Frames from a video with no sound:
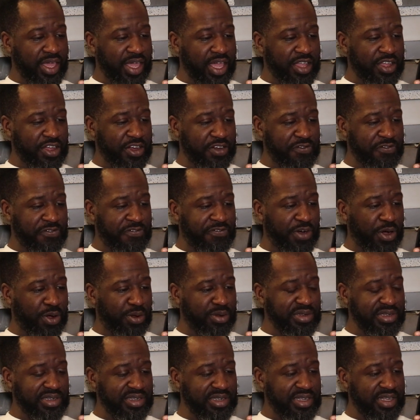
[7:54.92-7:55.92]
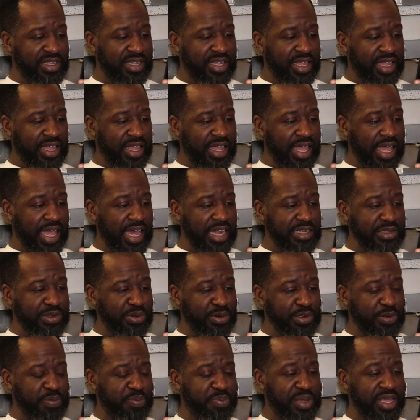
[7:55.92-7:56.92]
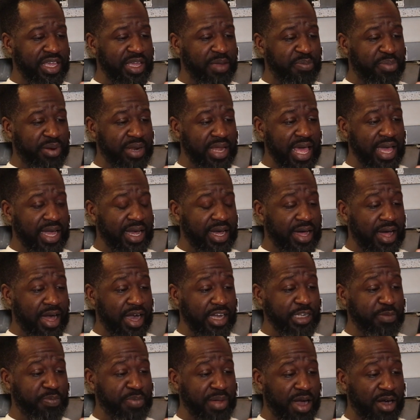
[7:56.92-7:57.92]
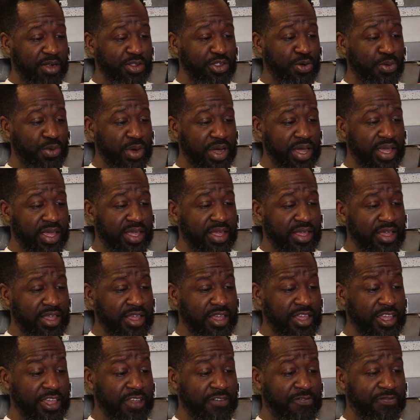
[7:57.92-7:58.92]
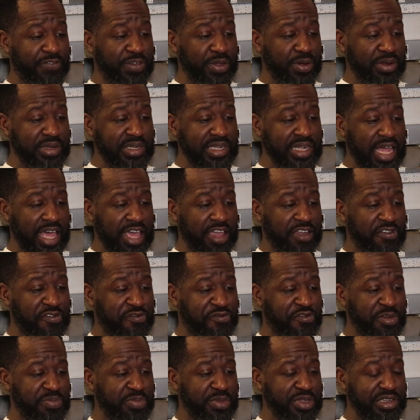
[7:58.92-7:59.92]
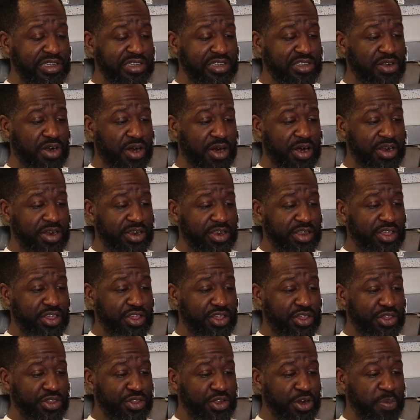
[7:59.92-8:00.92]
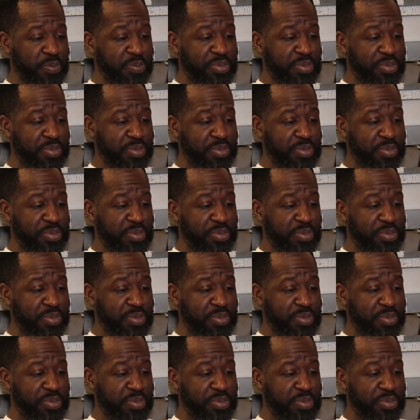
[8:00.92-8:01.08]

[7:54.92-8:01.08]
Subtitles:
and convulse. As those big black cocks pound away, it feels like from the start you're